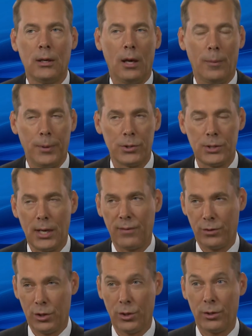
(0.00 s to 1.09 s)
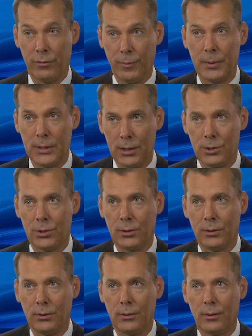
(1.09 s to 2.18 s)
appears to have curative
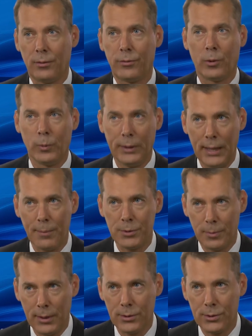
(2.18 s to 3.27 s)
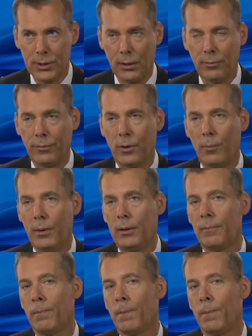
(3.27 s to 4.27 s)
potential for relapse mantle cell lymphoma.